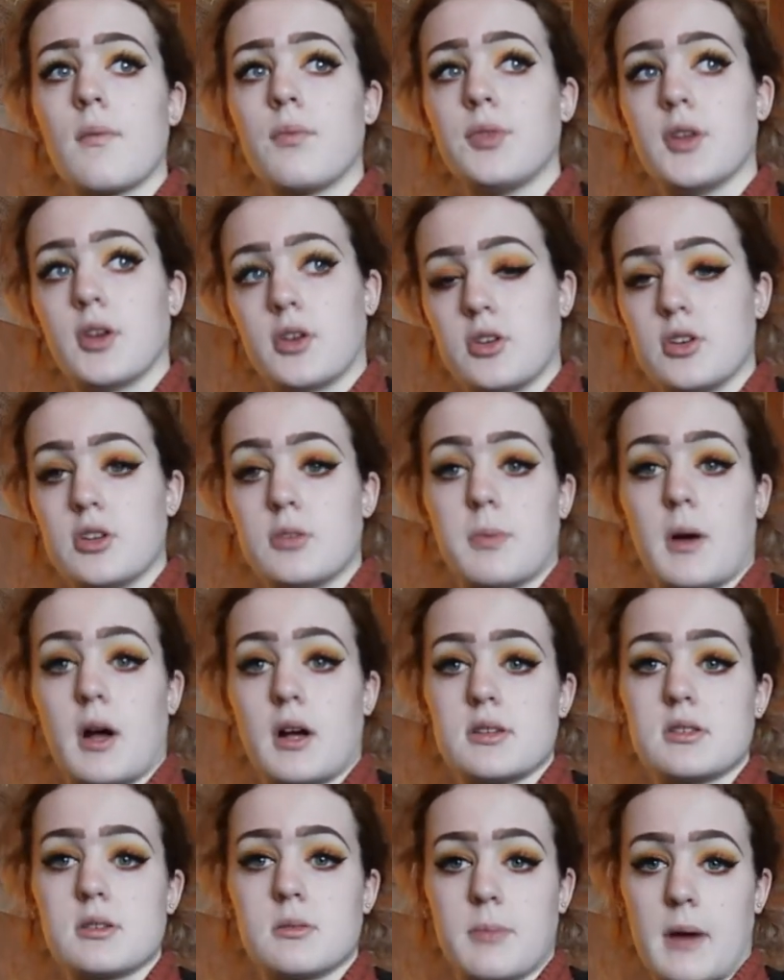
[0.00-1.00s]
a good
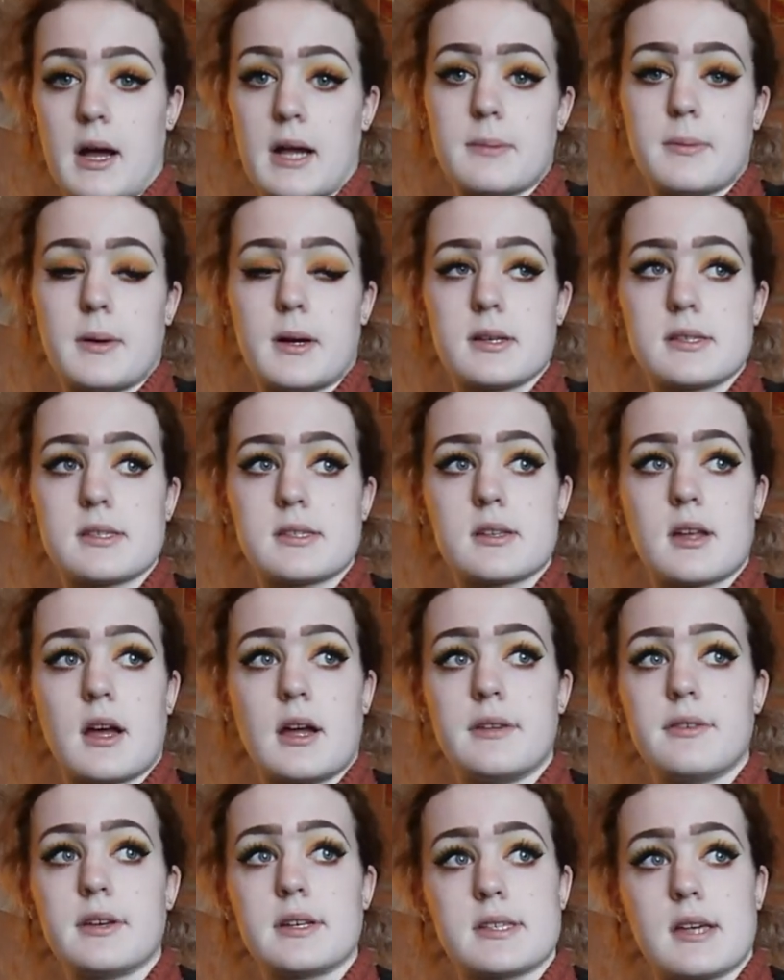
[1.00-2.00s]
pass or bad pass
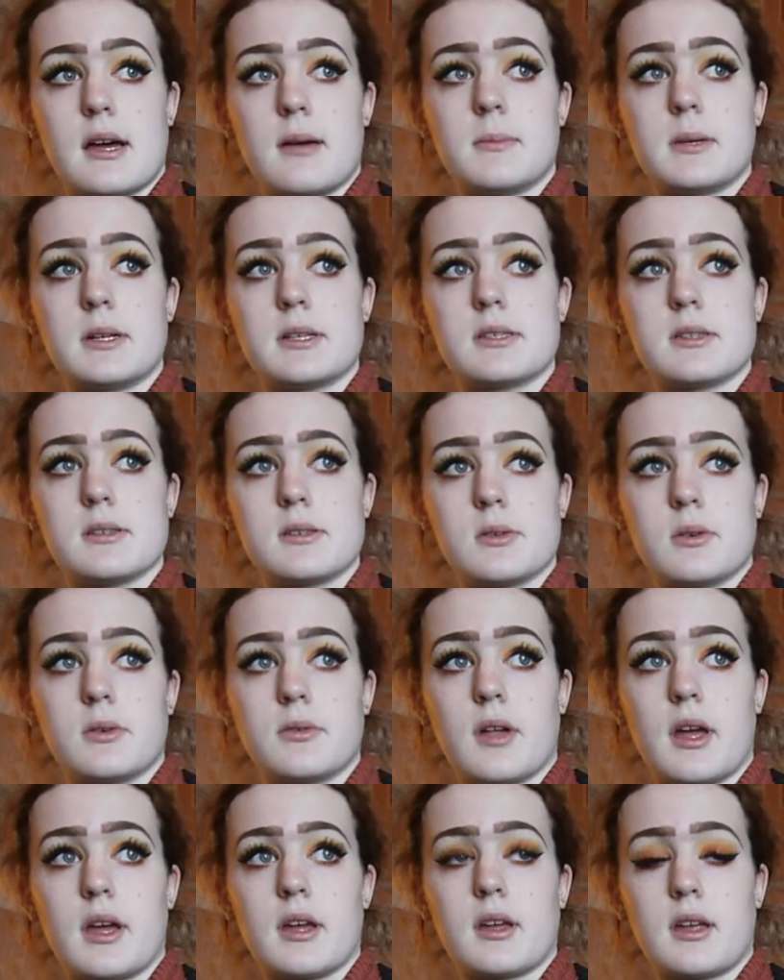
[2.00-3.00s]
kind of exam. It's a sort
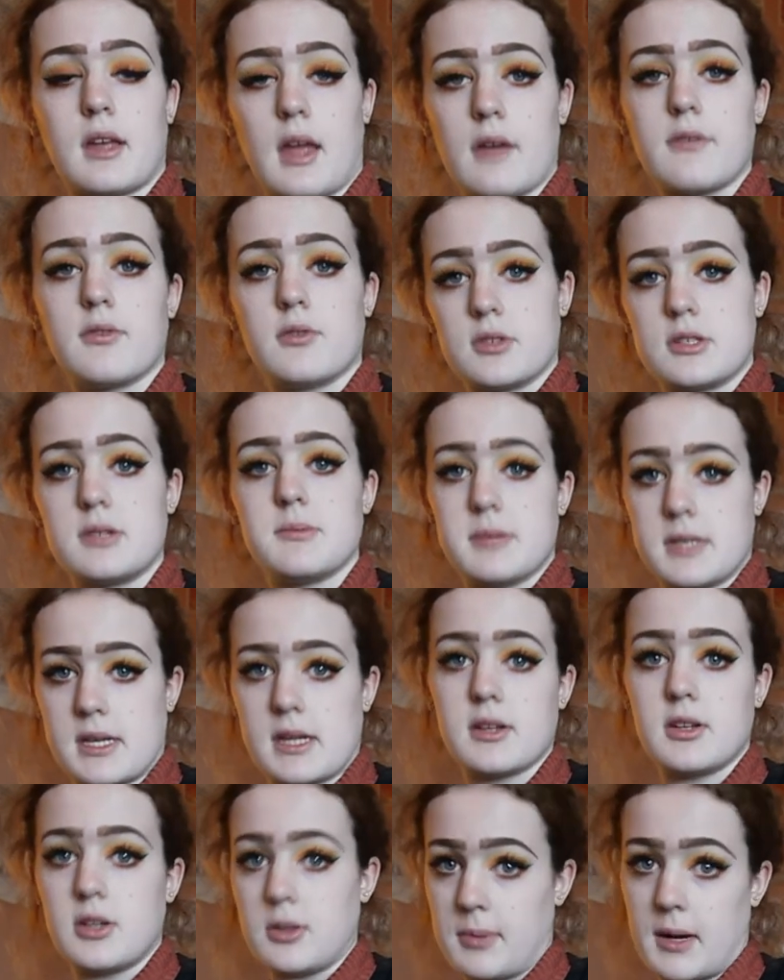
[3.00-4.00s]
of like get
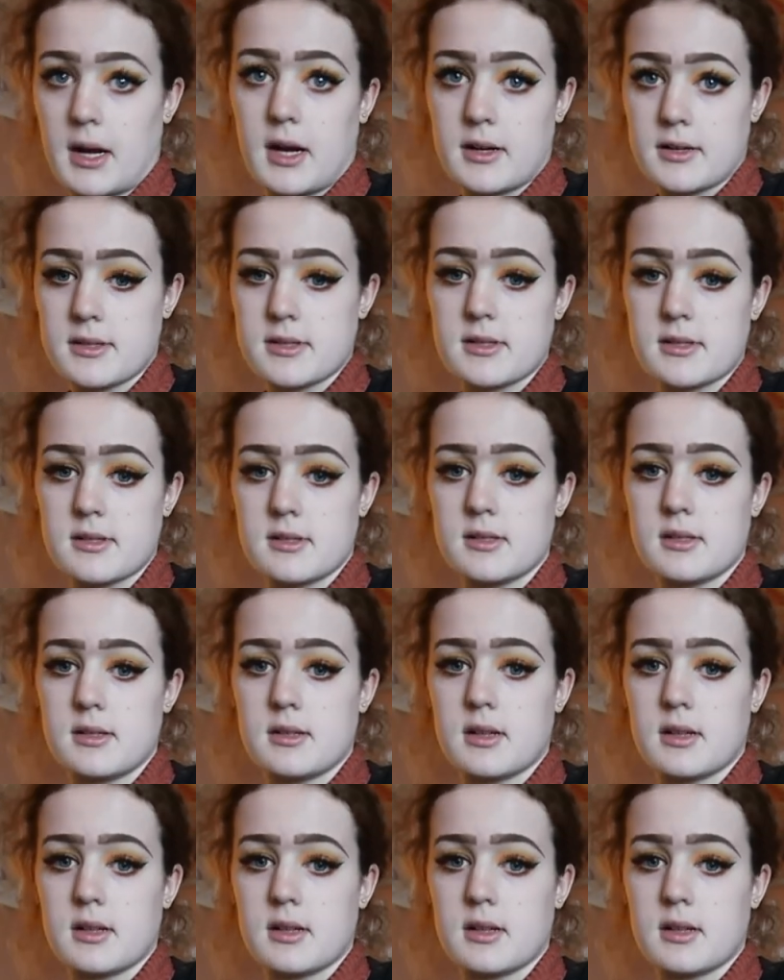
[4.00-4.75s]
40% and you pass.